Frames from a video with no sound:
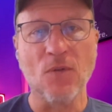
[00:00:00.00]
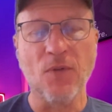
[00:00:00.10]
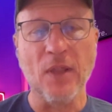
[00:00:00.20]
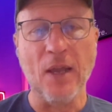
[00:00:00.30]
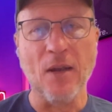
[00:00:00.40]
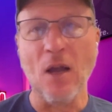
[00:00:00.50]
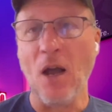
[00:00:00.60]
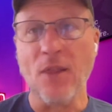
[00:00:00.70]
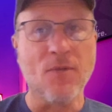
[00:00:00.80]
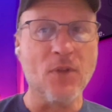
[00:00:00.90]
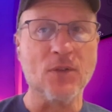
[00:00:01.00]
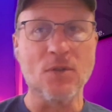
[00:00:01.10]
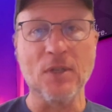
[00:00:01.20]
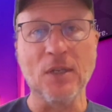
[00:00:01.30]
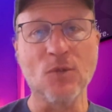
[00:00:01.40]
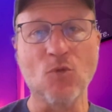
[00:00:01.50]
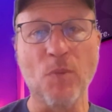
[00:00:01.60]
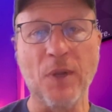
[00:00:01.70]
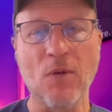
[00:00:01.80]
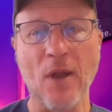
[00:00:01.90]
for that. Either of those two signals would
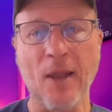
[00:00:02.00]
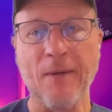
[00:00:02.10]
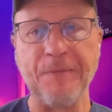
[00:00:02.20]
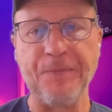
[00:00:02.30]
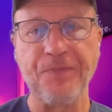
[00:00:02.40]
be great.